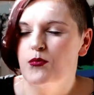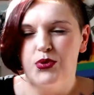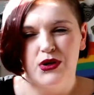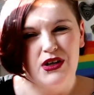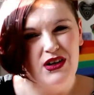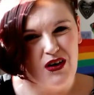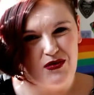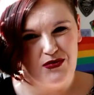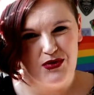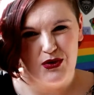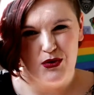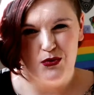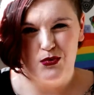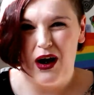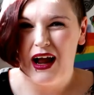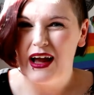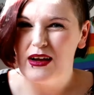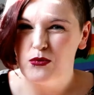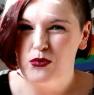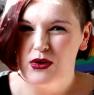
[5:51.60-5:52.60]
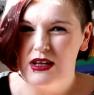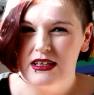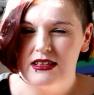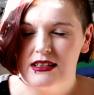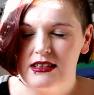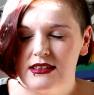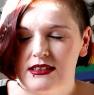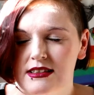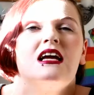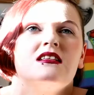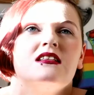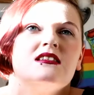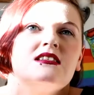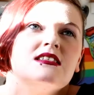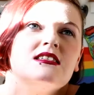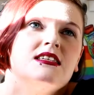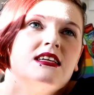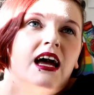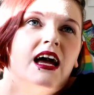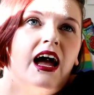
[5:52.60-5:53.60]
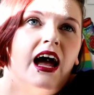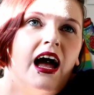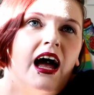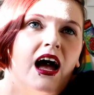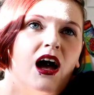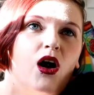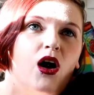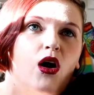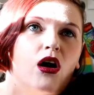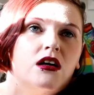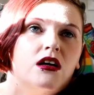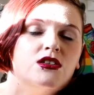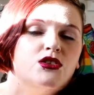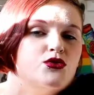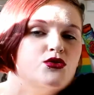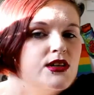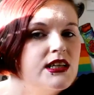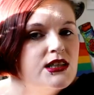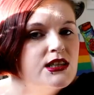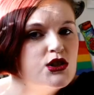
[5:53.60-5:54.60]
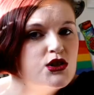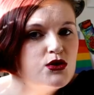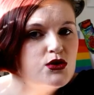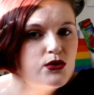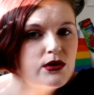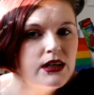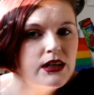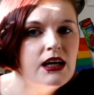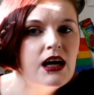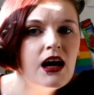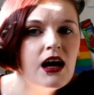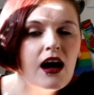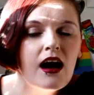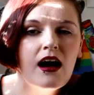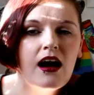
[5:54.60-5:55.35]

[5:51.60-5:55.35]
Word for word: but not for the right reasons. It's a strange story.